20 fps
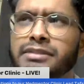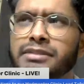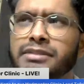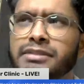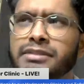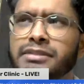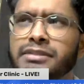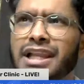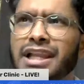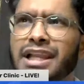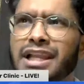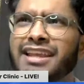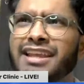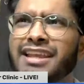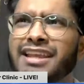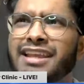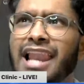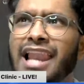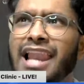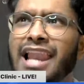Typically
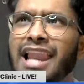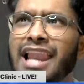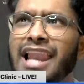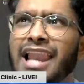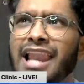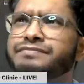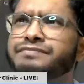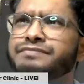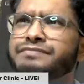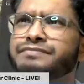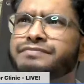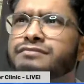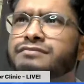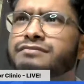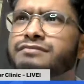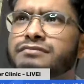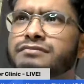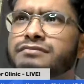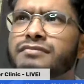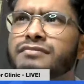they're like
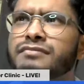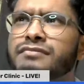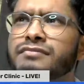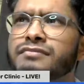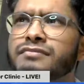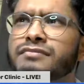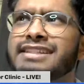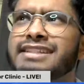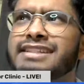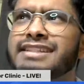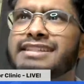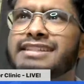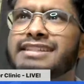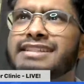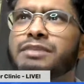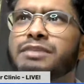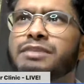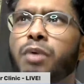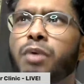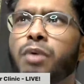
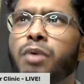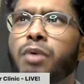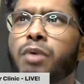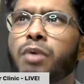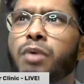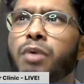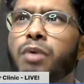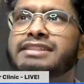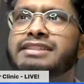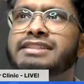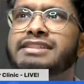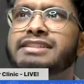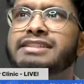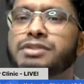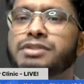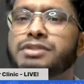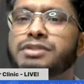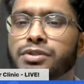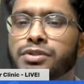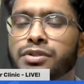CT1,
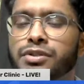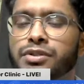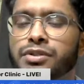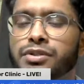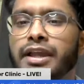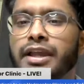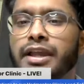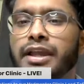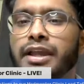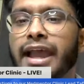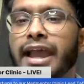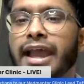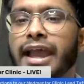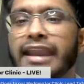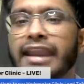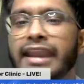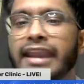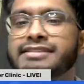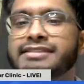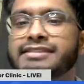CT2,
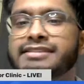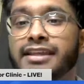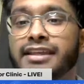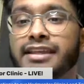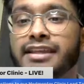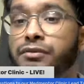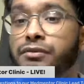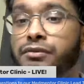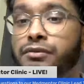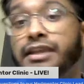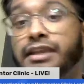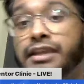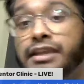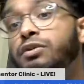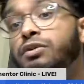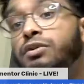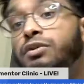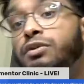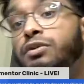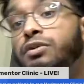and ST3
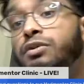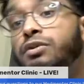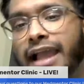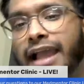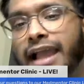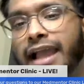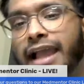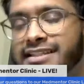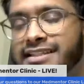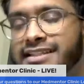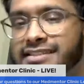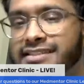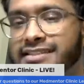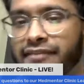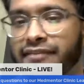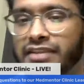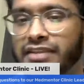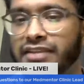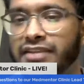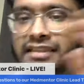all the way to like
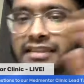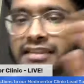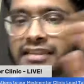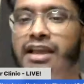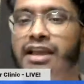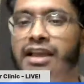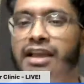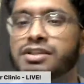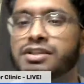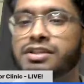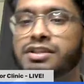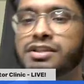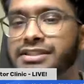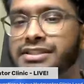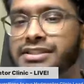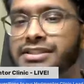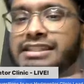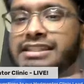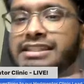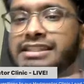ST7. So
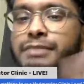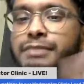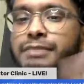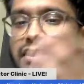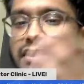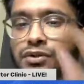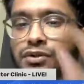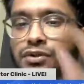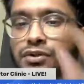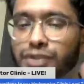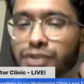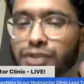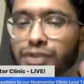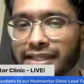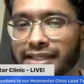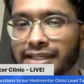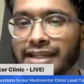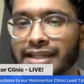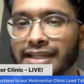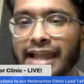CT meaning core
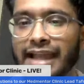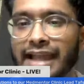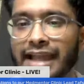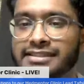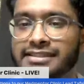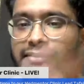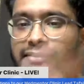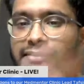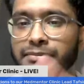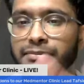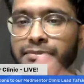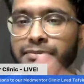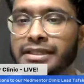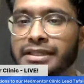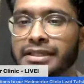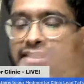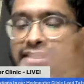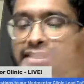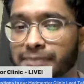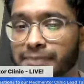trainee, ST
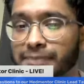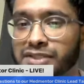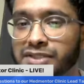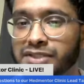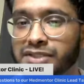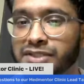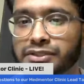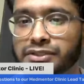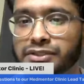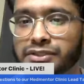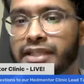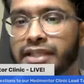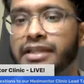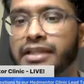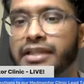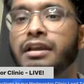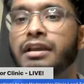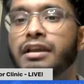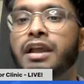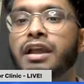meaning specialty trainee.